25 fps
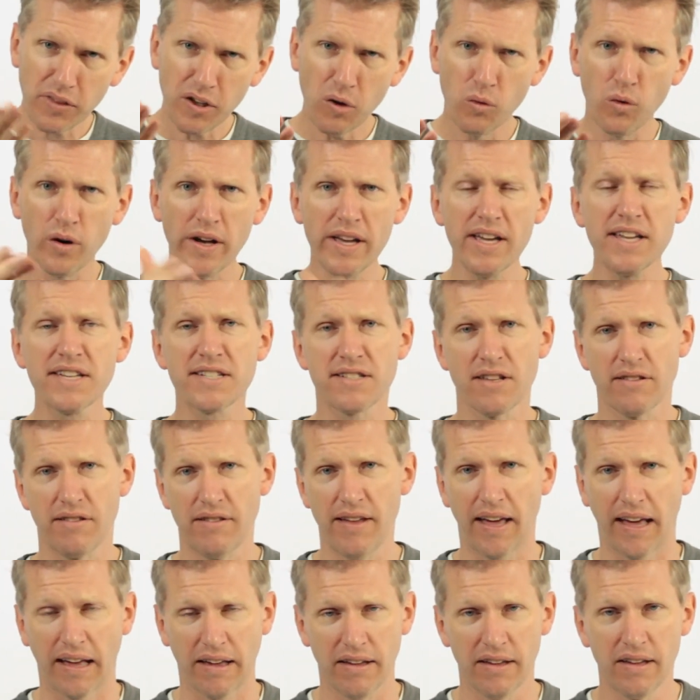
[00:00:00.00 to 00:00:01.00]
Well, here's the
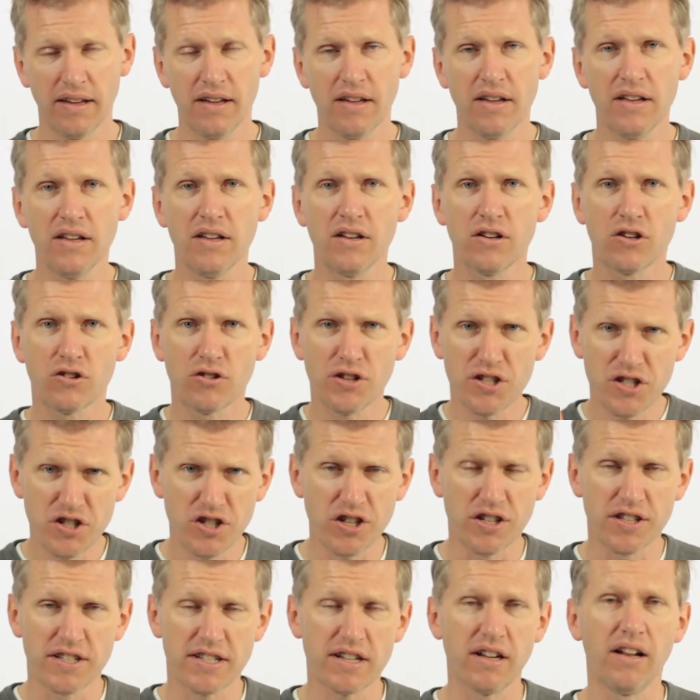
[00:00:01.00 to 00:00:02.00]
thing.
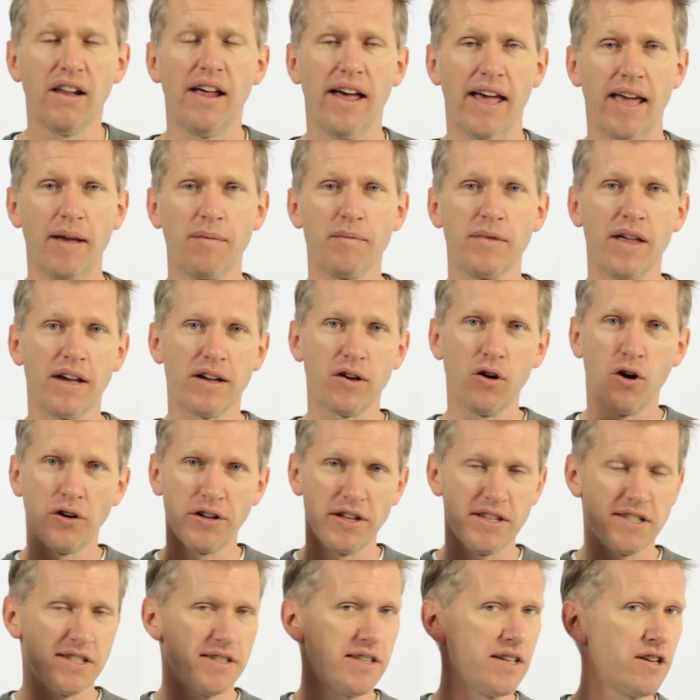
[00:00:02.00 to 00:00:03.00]
Christians claim that God
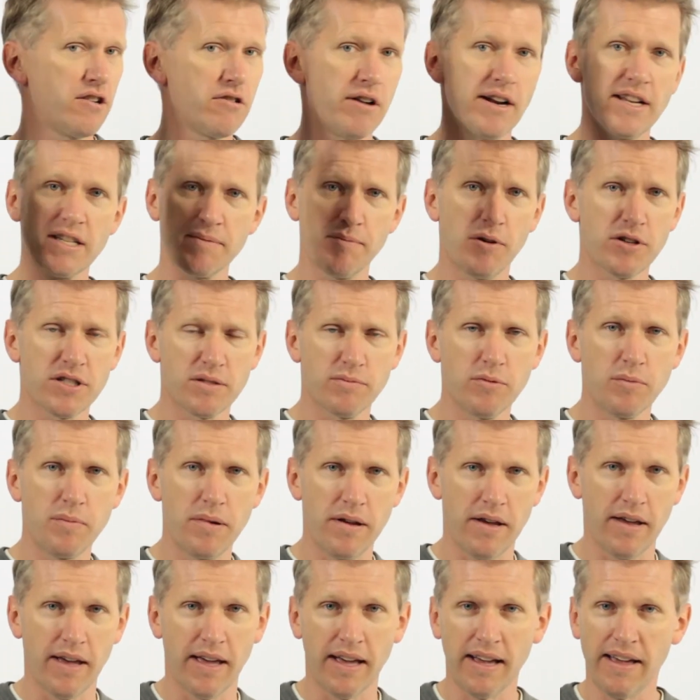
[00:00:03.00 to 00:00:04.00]
is the greatest possible
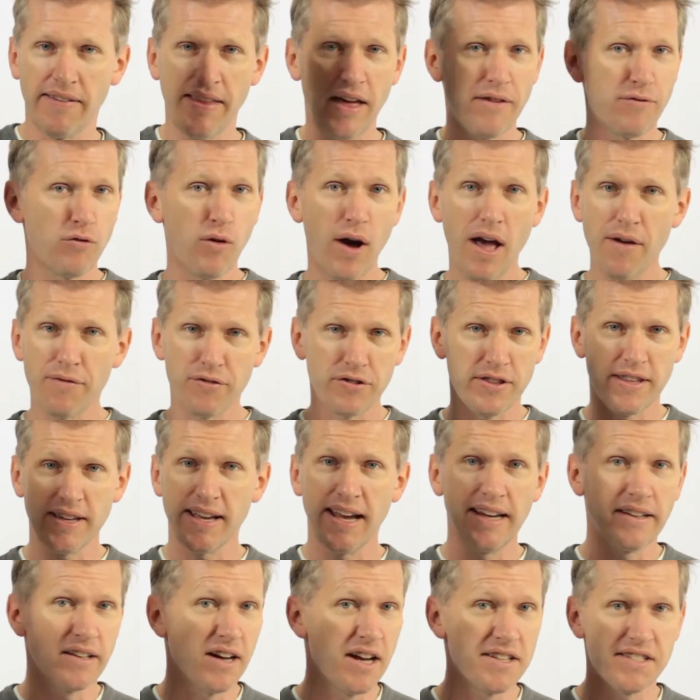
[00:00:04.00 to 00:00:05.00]
being, and therefore everything
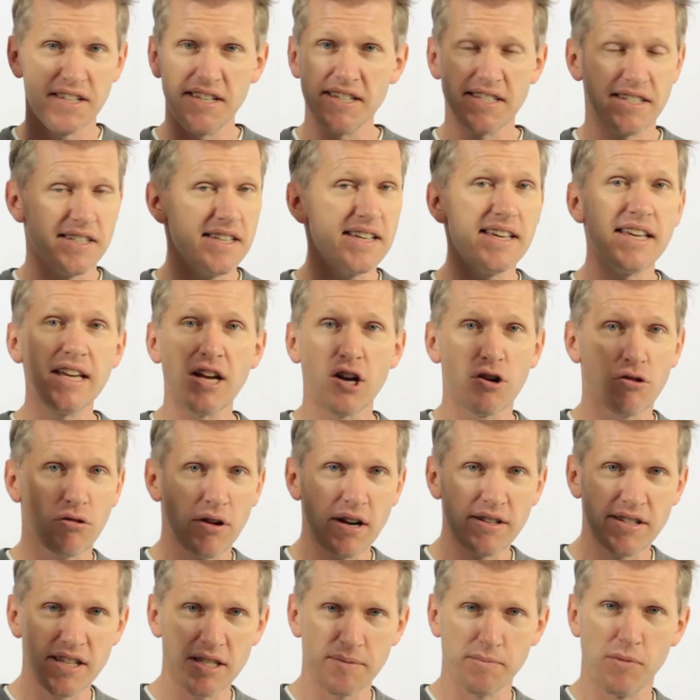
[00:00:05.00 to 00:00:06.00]
he does is the
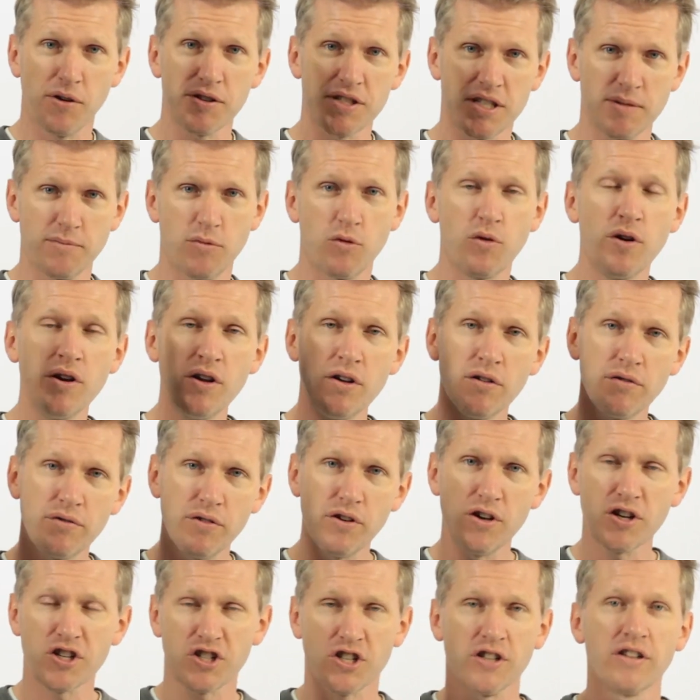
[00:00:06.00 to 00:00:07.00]
greatest possible
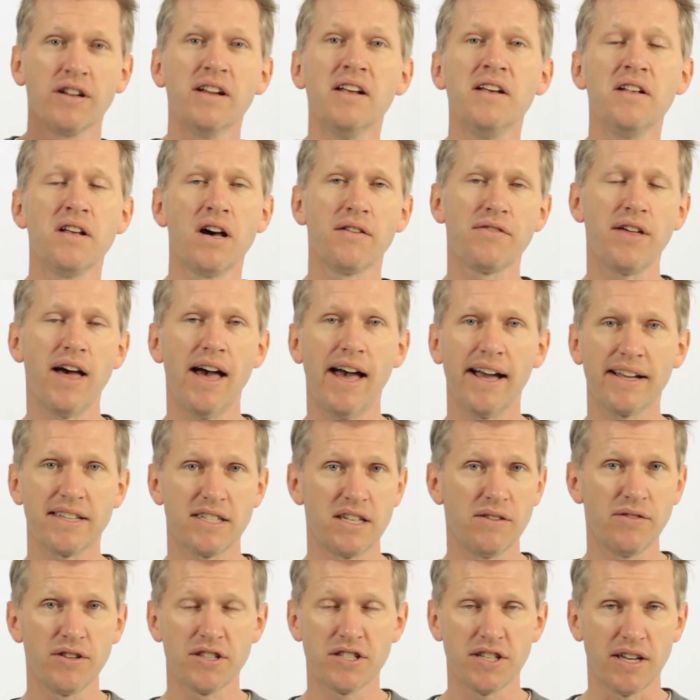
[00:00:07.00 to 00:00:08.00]
version of that
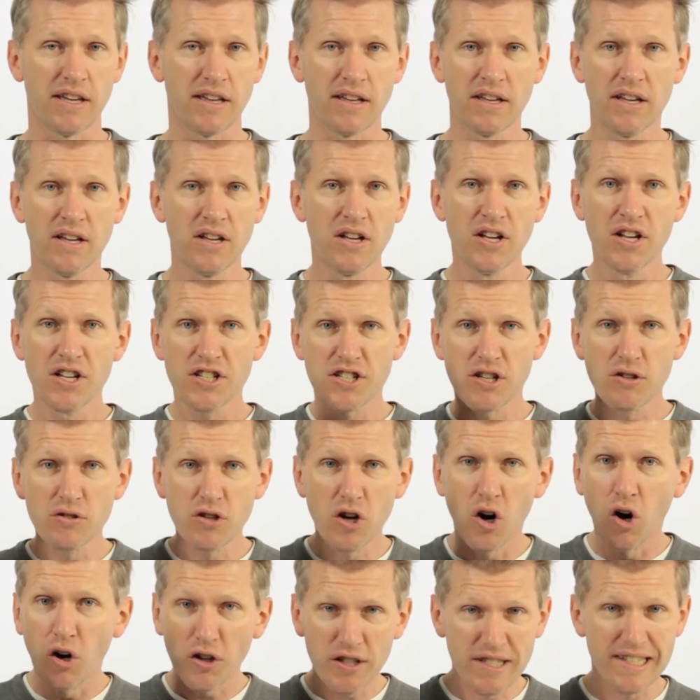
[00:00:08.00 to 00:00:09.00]
activity. So
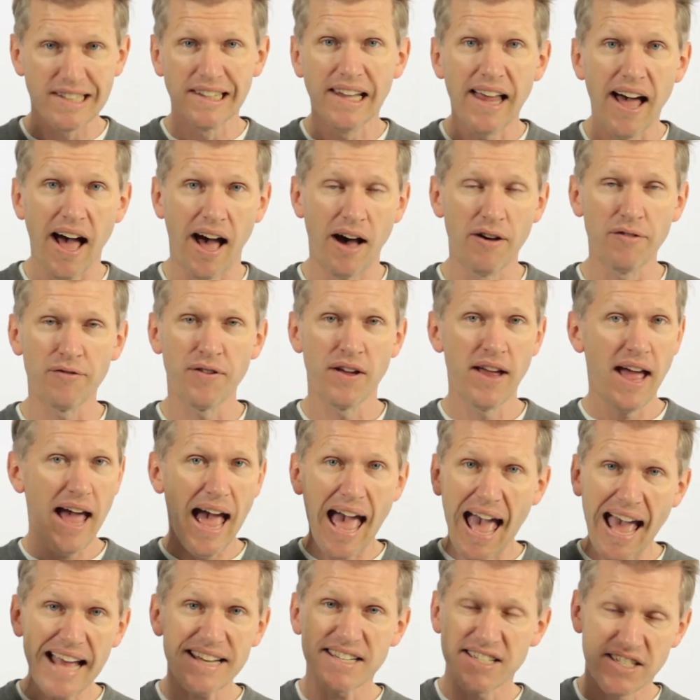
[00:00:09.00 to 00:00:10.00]
God's love
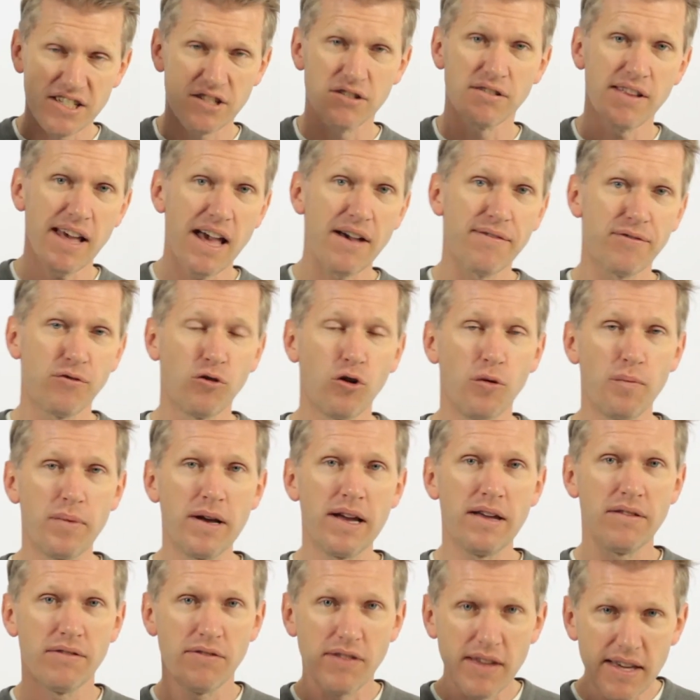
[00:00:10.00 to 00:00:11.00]
has to therefore
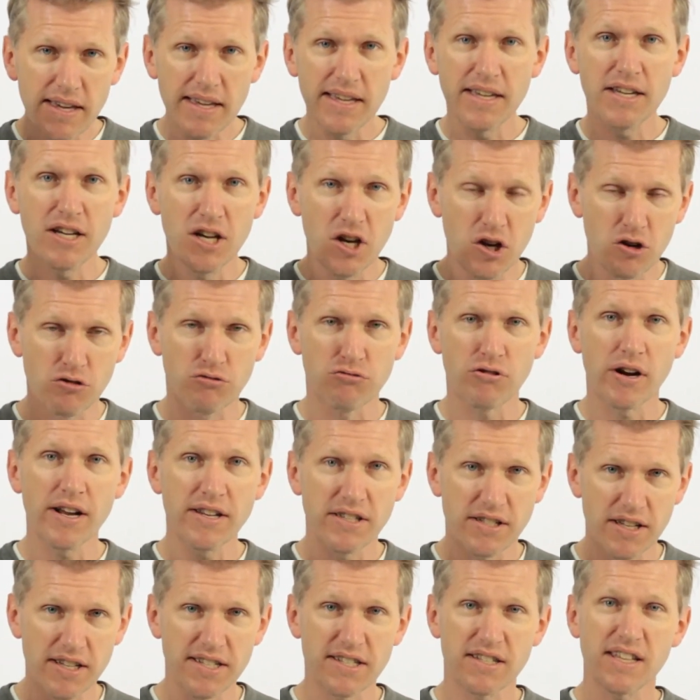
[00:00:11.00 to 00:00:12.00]
be the
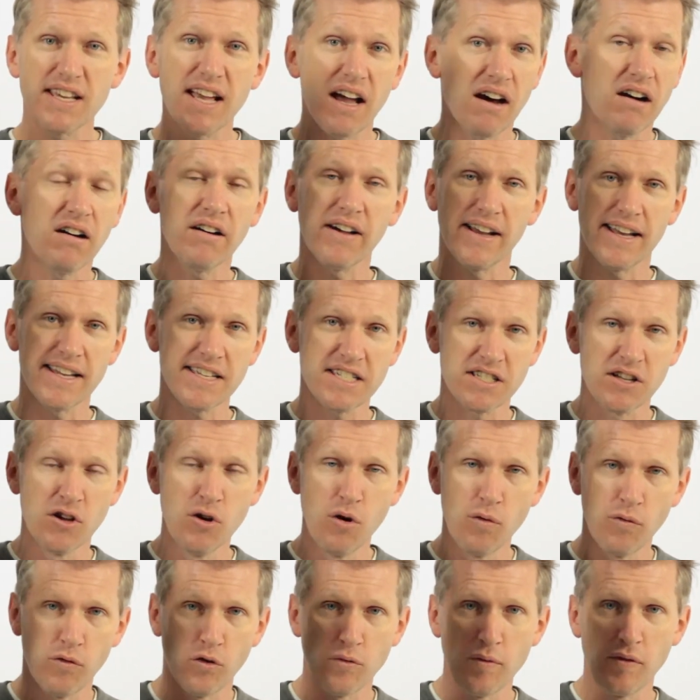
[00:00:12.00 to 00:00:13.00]
greatest, the highest
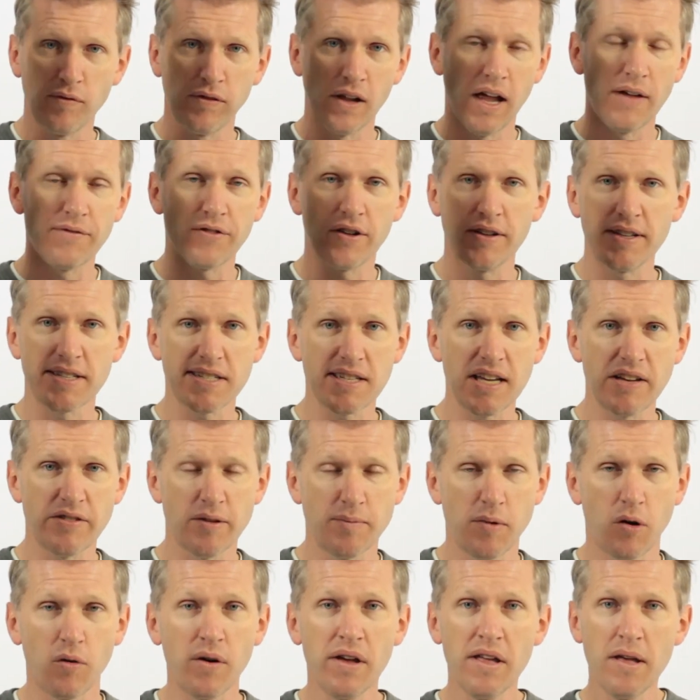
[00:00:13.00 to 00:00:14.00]
form of love
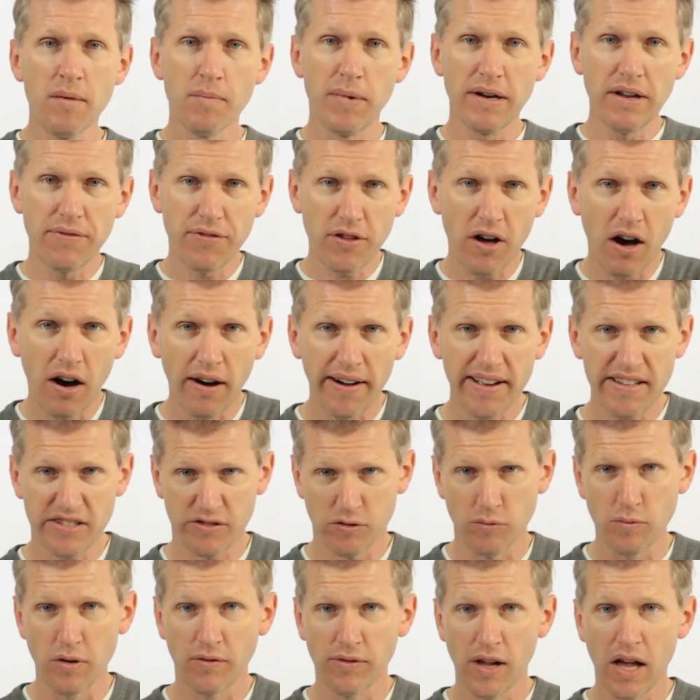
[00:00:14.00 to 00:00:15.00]
conceivable. But if the highest
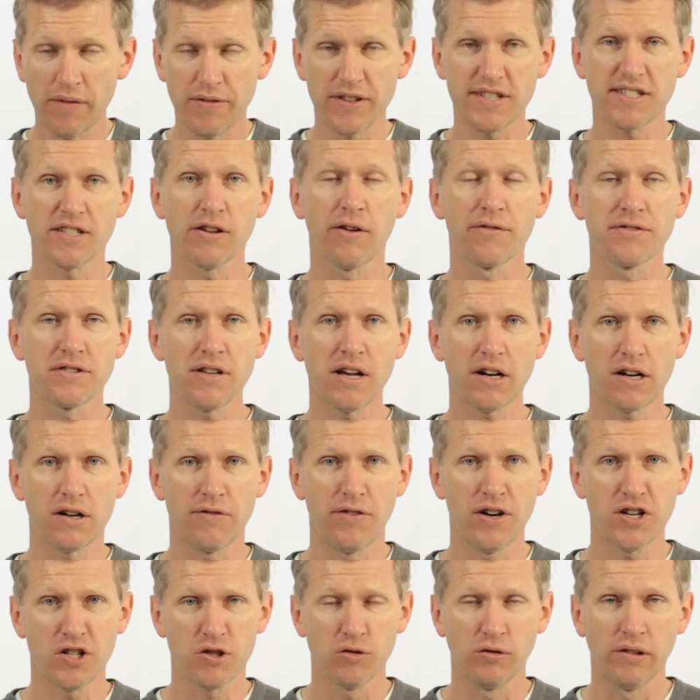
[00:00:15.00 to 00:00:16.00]
form of love is
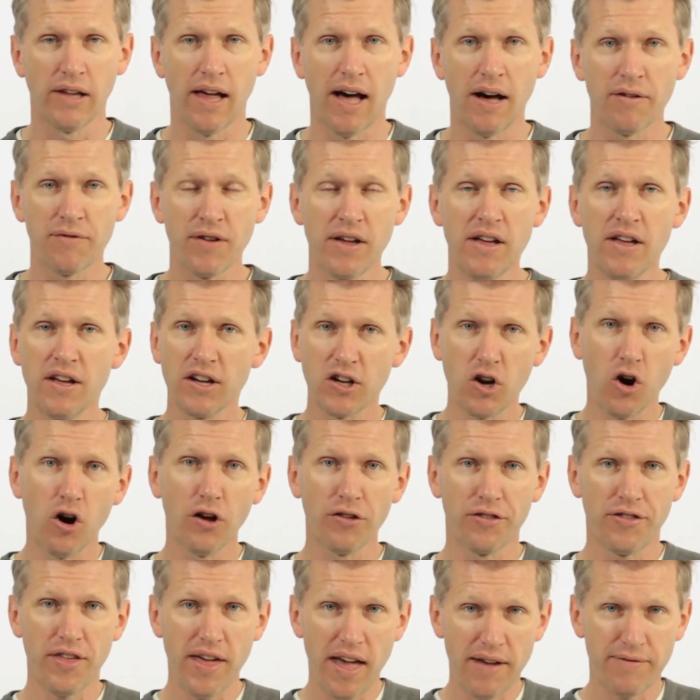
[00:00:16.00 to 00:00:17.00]
self-sacrificial love,
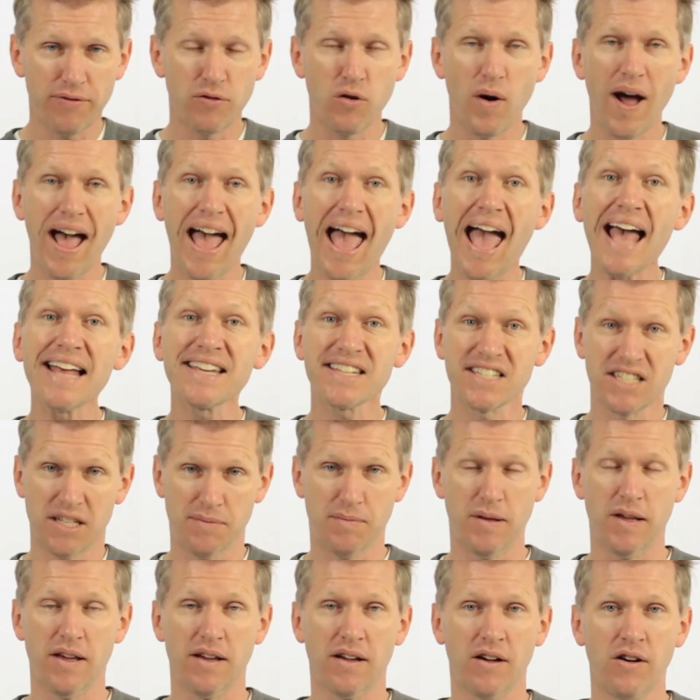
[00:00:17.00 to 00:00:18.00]
God therefore has to
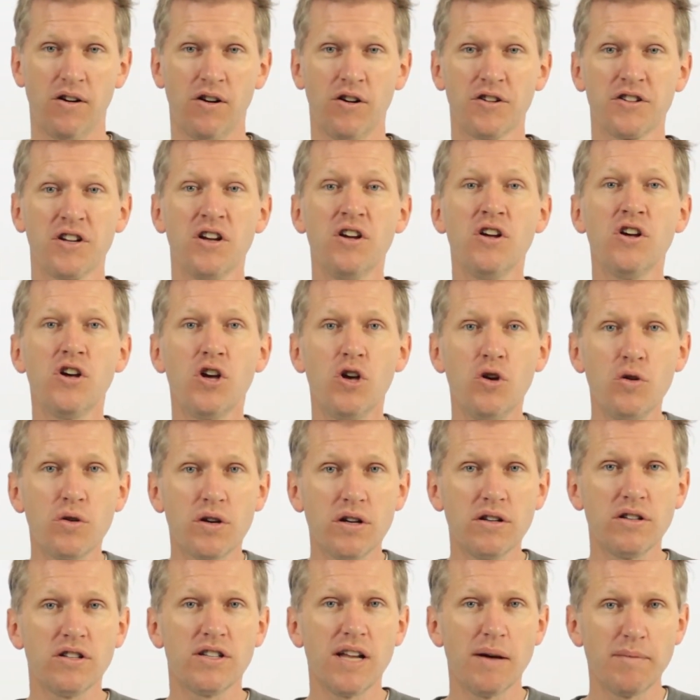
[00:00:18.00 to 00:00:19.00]
be a God who
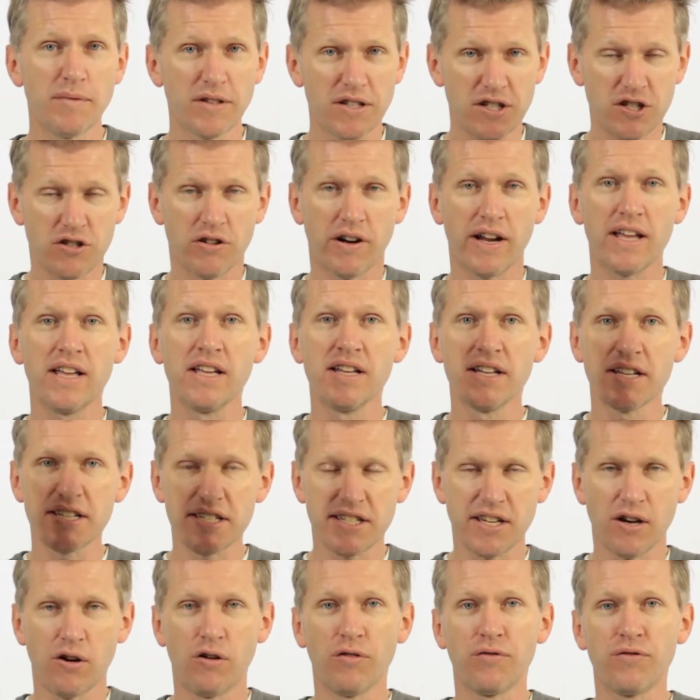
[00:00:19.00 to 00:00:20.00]
can demonstrate
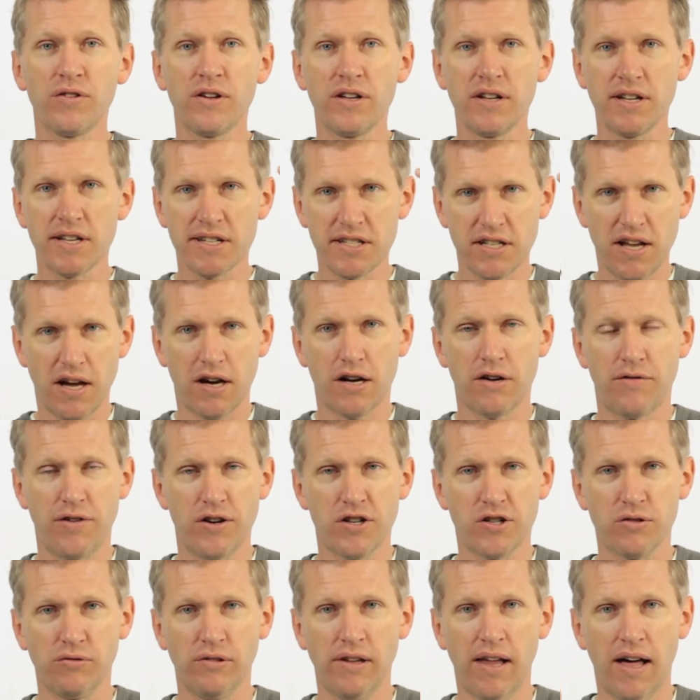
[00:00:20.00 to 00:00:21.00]

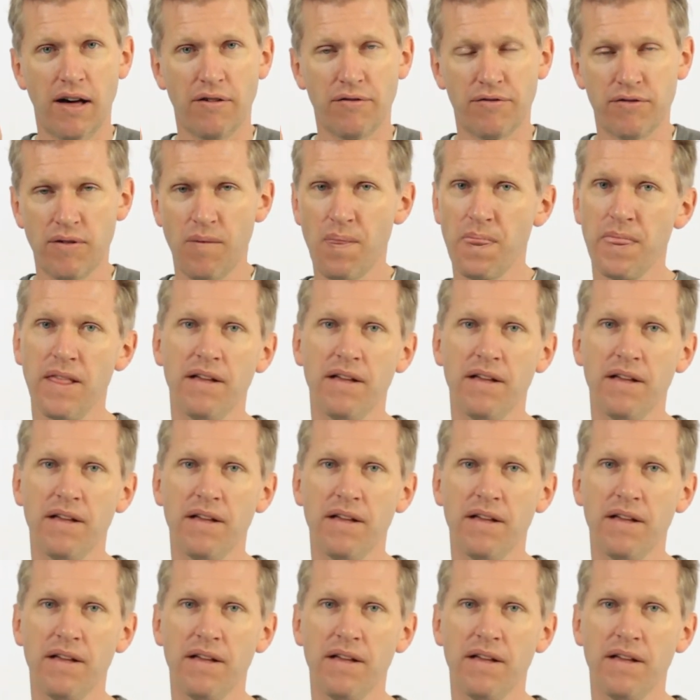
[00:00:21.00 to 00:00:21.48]
self-sacrificial love.